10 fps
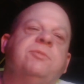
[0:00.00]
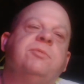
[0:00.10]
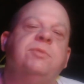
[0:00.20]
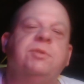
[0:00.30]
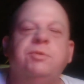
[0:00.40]

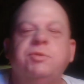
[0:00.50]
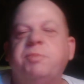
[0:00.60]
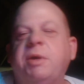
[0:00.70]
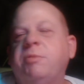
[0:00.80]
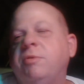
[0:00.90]
through the
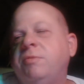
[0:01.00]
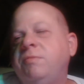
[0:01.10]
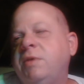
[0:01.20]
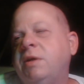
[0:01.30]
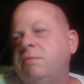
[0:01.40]
newspaper,
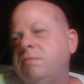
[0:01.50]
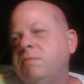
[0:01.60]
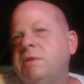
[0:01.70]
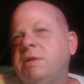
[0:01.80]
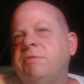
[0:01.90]
yet
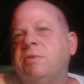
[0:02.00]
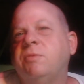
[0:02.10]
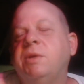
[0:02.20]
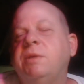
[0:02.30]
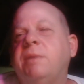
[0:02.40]
given a
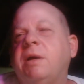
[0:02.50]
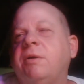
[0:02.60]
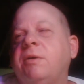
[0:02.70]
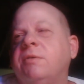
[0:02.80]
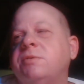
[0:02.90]
weed
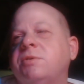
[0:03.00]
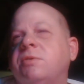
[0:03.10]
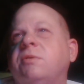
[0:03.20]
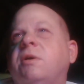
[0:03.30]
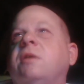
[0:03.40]
barrier.
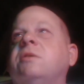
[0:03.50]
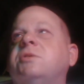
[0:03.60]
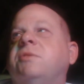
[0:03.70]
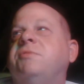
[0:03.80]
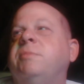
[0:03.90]
So all the
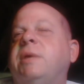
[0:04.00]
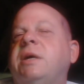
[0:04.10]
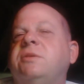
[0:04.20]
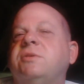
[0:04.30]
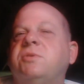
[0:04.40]
stuff you buy
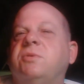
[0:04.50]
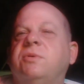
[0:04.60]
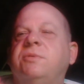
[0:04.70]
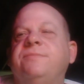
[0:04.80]
at the store,